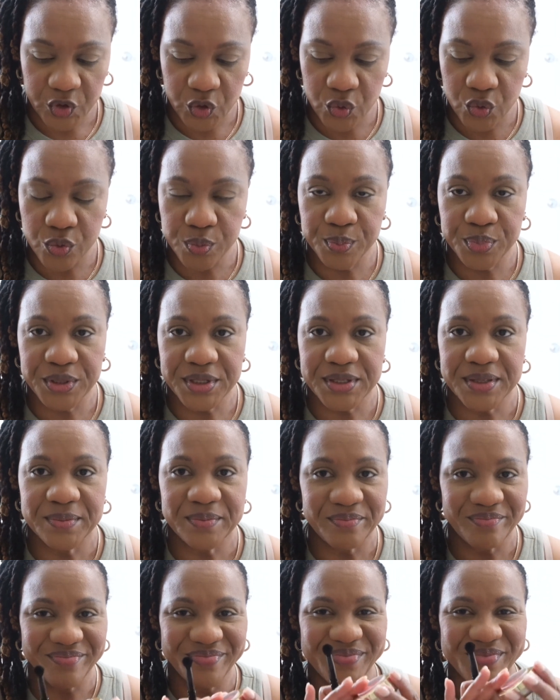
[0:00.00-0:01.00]
Oops,
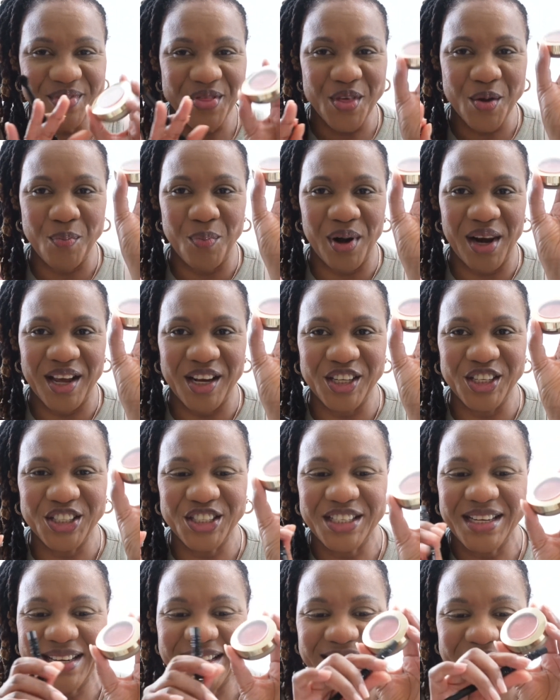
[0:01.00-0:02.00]
the
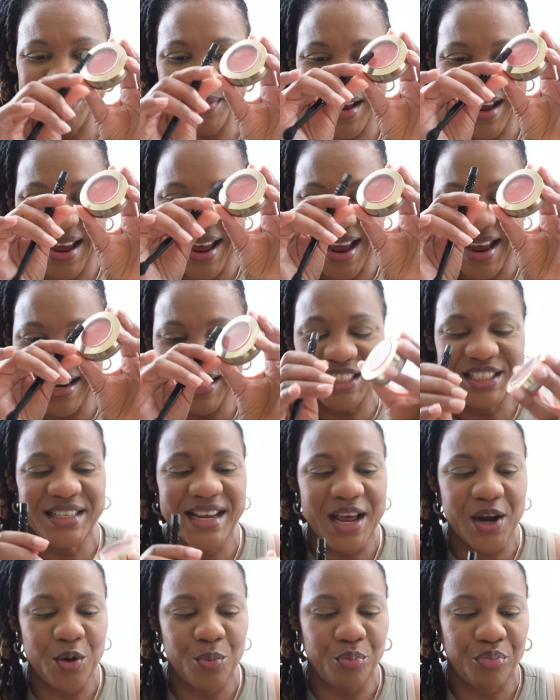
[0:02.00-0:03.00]
blush as my
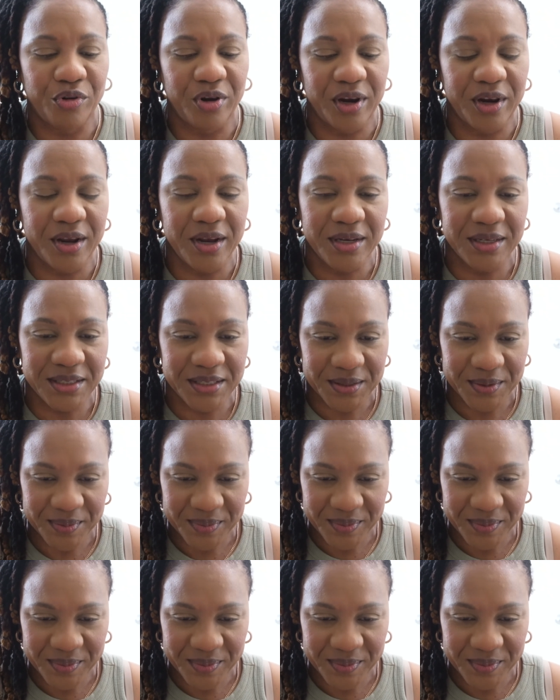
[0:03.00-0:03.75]
eyeshadow product.